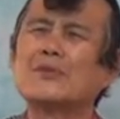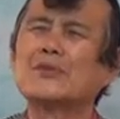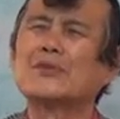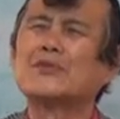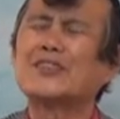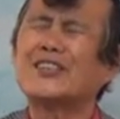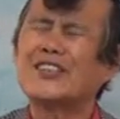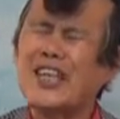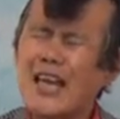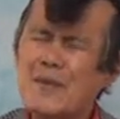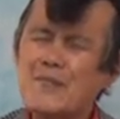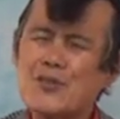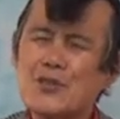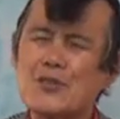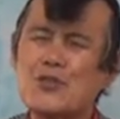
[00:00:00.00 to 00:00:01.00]

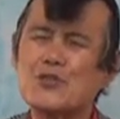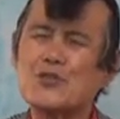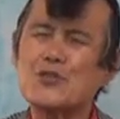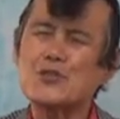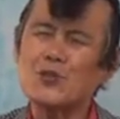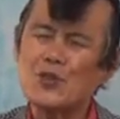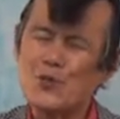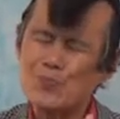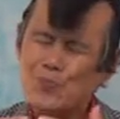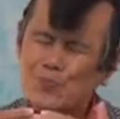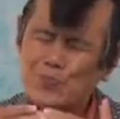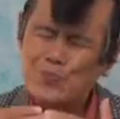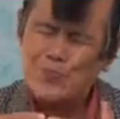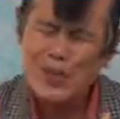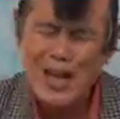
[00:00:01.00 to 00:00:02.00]
redemption through the
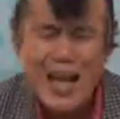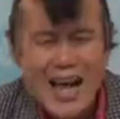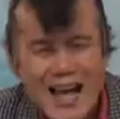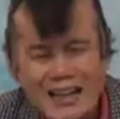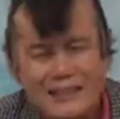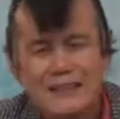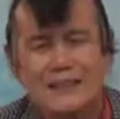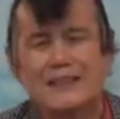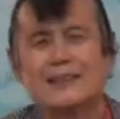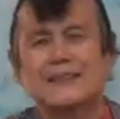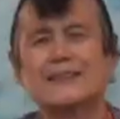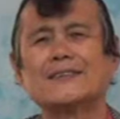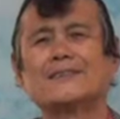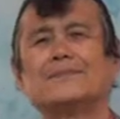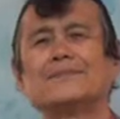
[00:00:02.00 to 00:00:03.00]
blood,
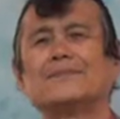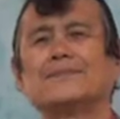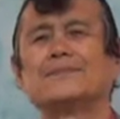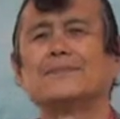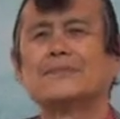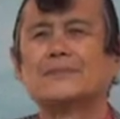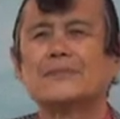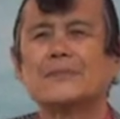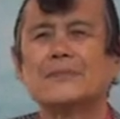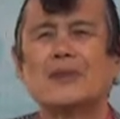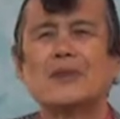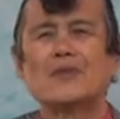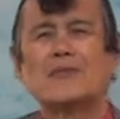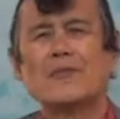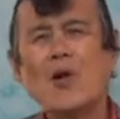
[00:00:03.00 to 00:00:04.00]

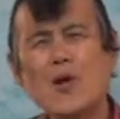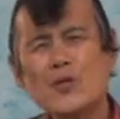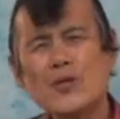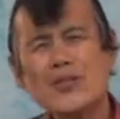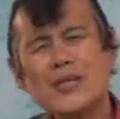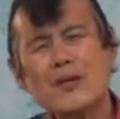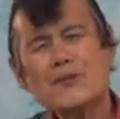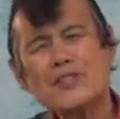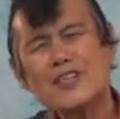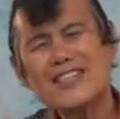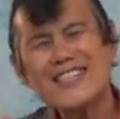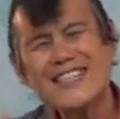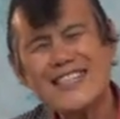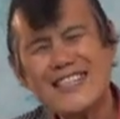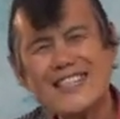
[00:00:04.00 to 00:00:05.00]
forgiveness of
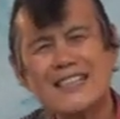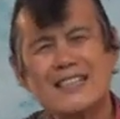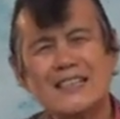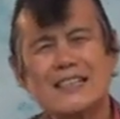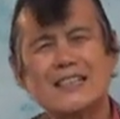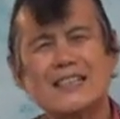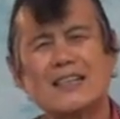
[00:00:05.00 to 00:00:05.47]
sin